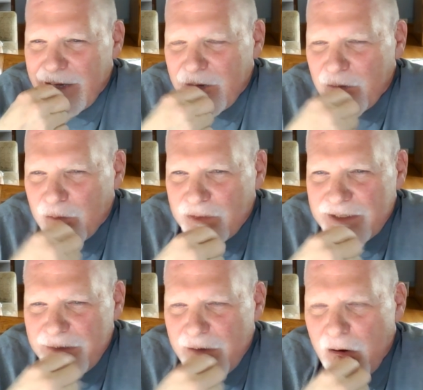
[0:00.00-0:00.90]

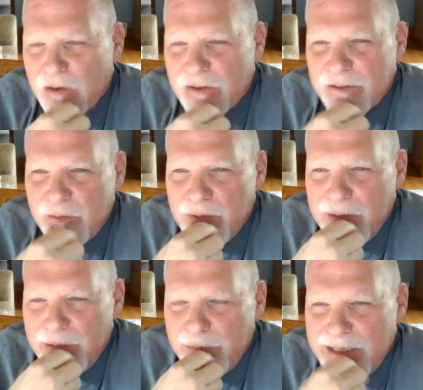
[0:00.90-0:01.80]
Was also
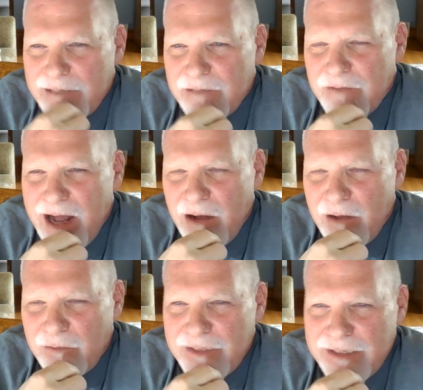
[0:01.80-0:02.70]
been
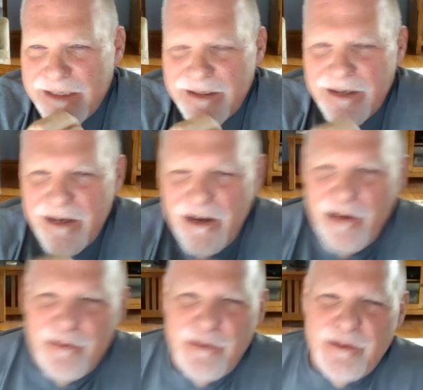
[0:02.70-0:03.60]
involved in
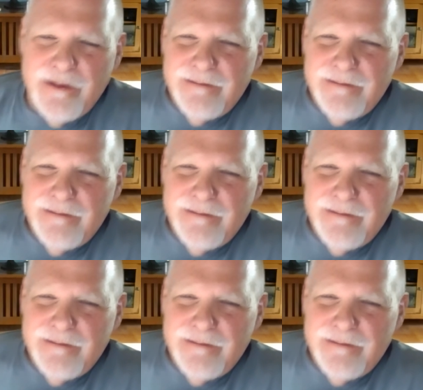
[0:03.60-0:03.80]
other